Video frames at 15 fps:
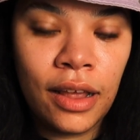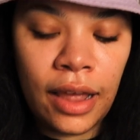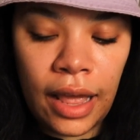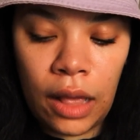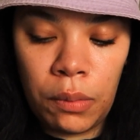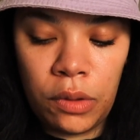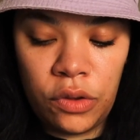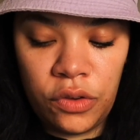
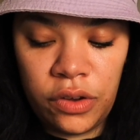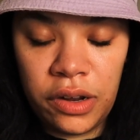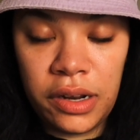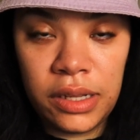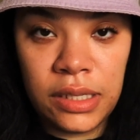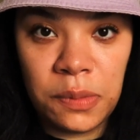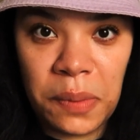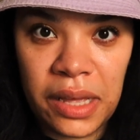how much to
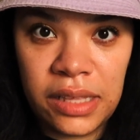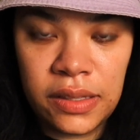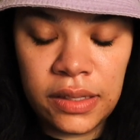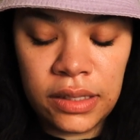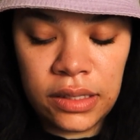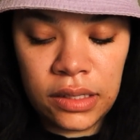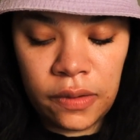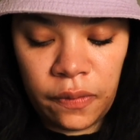dispense
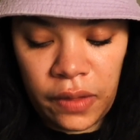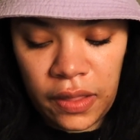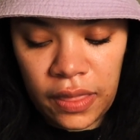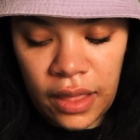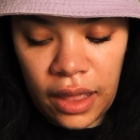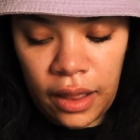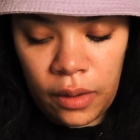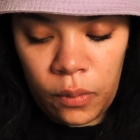and stuff like
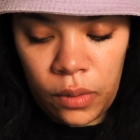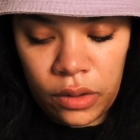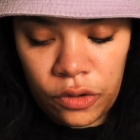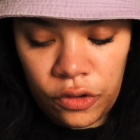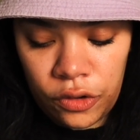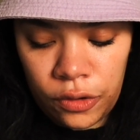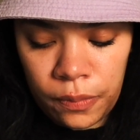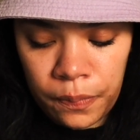that,
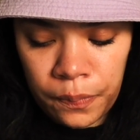which